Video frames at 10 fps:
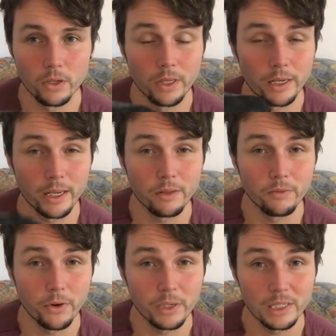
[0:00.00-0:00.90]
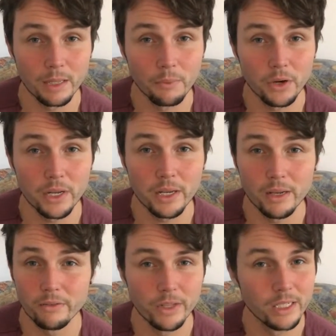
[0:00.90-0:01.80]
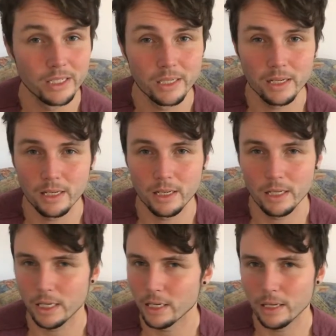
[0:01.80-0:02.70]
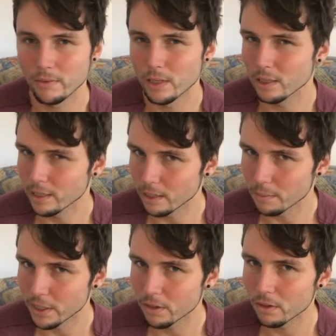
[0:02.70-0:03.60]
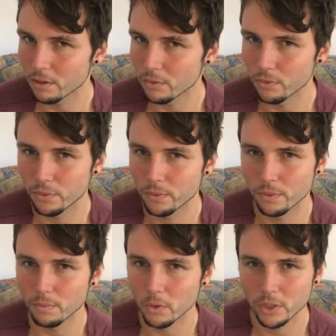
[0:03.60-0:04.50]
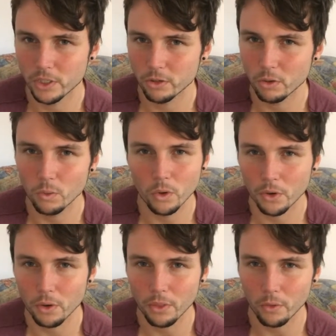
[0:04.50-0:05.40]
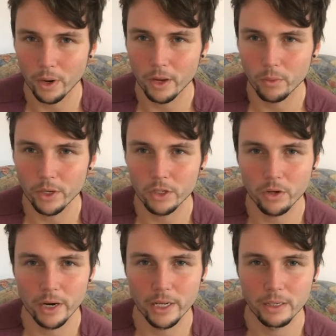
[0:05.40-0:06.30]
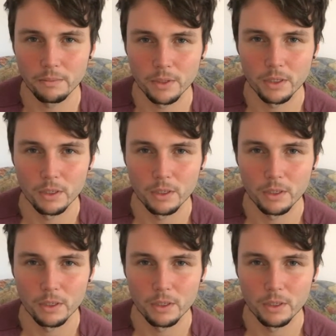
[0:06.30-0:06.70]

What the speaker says: they get very slippery if there's even a little bit of moisture or water on the ground where you're training.